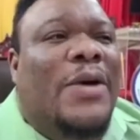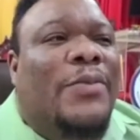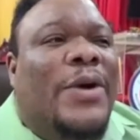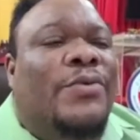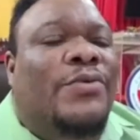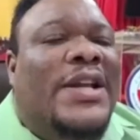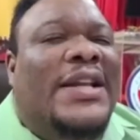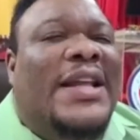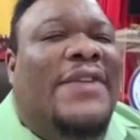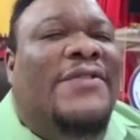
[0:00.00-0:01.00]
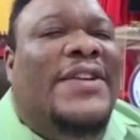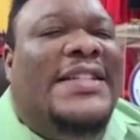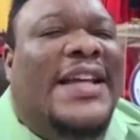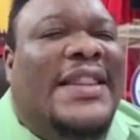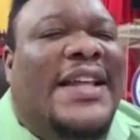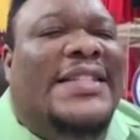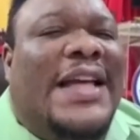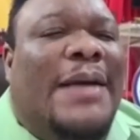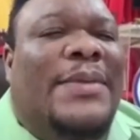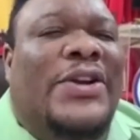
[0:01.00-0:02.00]
when really every death that is
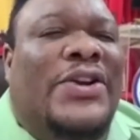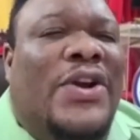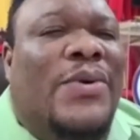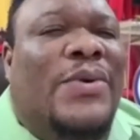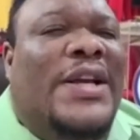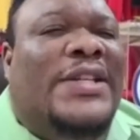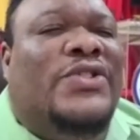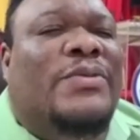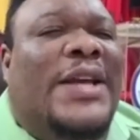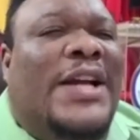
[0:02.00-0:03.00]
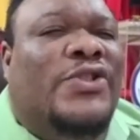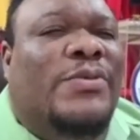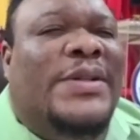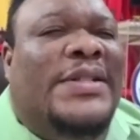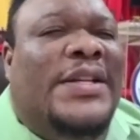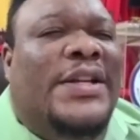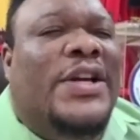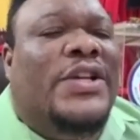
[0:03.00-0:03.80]
happening now is to be attributed